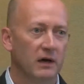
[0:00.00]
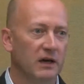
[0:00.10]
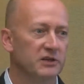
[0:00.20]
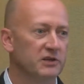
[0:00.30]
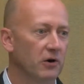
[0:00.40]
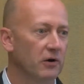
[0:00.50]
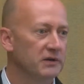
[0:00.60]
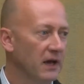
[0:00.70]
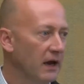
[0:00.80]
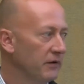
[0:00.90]
He
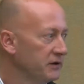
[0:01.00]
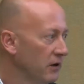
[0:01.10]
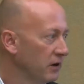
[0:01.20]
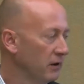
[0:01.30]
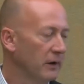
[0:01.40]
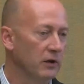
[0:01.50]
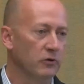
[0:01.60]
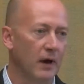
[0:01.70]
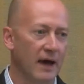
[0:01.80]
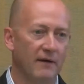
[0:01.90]
starts out talking about
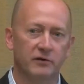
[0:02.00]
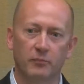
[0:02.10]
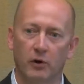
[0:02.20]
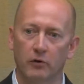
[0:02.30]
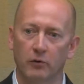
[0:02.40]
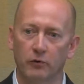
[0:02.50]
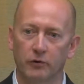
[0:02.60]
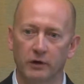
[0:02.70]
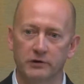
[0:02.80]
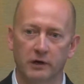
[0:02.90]
you have to partner with
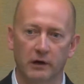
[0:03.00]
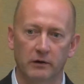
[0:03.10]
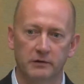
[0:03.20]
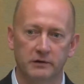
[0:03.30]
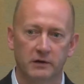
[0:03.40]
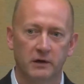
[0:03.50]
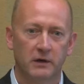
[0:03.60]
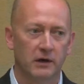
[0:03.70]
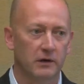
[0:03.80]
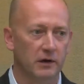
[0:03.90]
your educators.
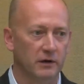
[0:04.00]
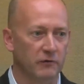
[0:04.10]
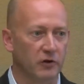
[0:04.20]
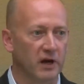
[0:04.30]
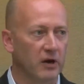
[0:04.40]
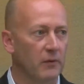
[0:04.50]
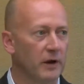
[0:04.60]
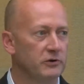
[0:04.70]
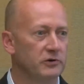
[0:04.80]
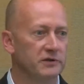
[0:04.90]
If you care
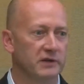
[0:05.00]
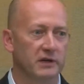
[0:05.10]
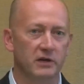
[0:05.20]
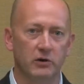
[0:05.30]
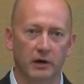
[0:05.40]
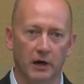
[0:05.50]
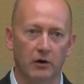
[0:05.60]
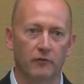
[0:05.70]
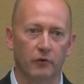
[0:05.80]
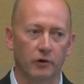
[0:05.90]
about your city, you cannot
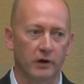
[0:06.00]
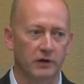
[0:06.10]
overlook